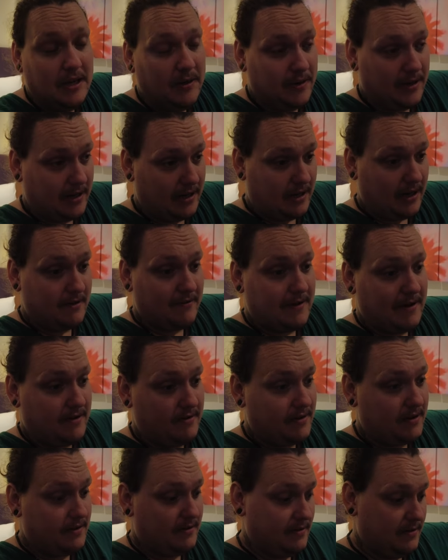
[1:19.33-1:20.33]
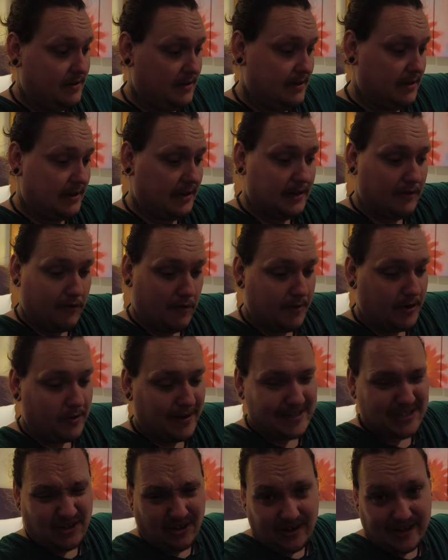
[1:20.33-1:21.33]
I'm gonna go around, get the room a
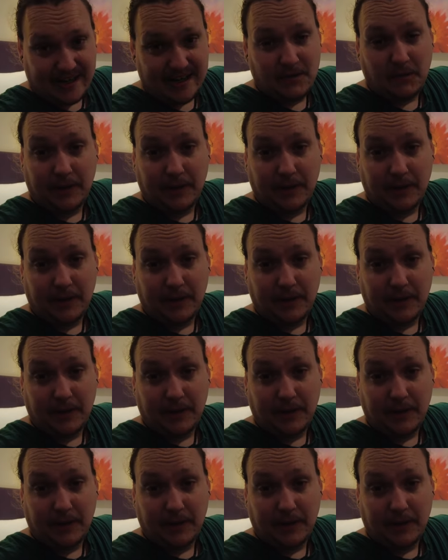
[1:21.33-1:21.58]
quick tidy.